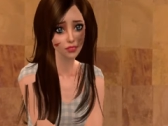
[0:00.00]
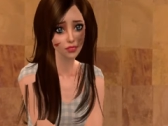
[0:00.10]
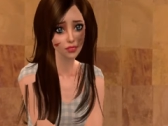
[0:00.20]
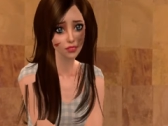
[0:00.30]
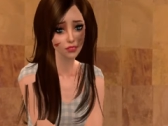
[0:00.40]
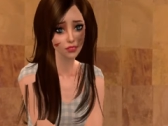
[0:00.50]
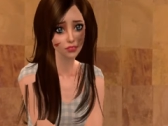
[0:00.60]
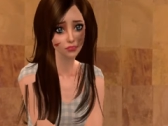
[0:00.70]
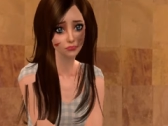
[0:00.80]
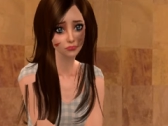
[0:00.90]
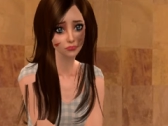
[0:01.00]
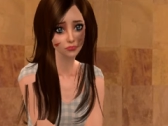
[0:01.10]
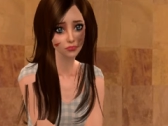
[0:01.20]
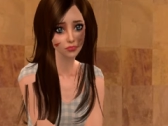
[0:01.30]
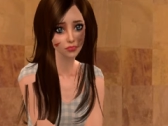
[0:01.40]

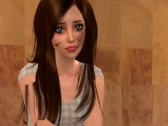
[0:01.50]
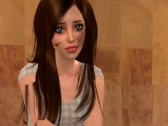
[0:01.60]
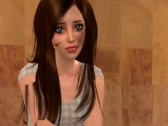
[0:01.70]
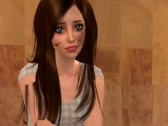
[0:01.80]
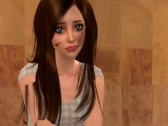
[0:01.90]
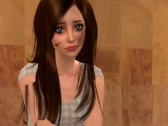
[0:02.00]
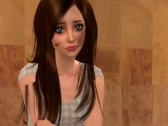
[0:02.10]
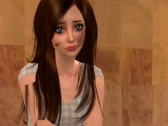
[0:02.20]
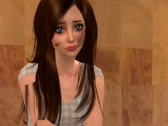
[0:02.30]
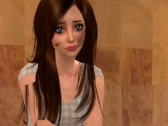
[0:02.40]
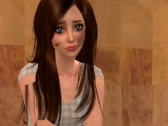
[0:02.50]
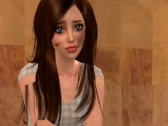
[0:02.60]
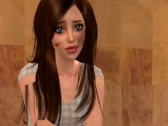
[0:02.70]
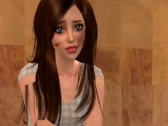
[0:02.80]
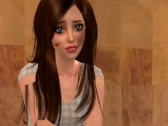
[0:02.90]
I'm okay.
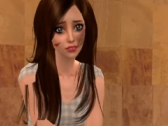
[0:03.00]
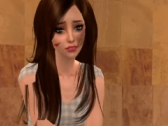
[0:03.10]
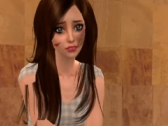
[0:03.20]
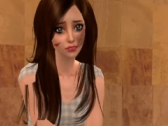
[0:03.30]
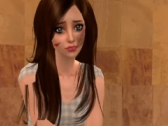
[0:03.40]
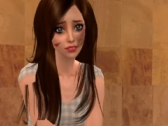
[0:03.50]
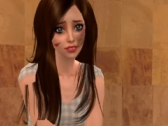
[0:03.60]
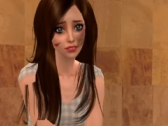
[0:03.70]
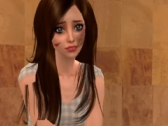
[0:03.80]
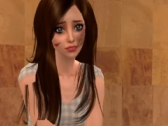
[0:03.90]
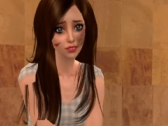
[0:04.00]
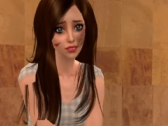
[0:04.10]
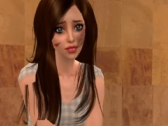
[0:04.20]
Just a little heartbroken.